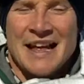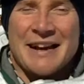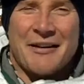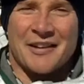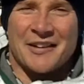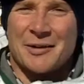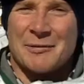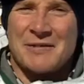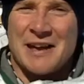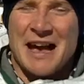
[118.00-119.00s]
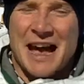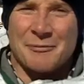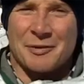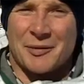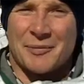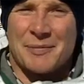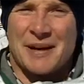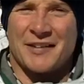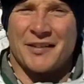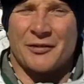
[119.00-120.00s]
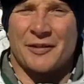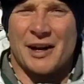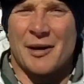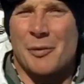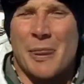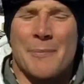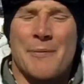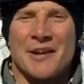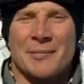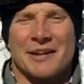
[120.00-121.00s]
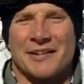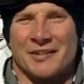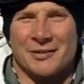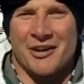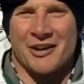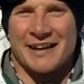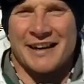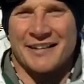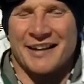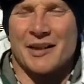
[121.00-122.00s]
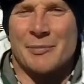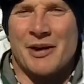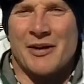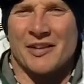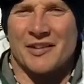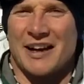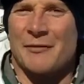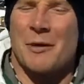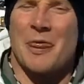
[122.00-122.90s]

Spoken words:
Now at this time of year, and with the piste softening up, one of the best places to ride is in the parks, and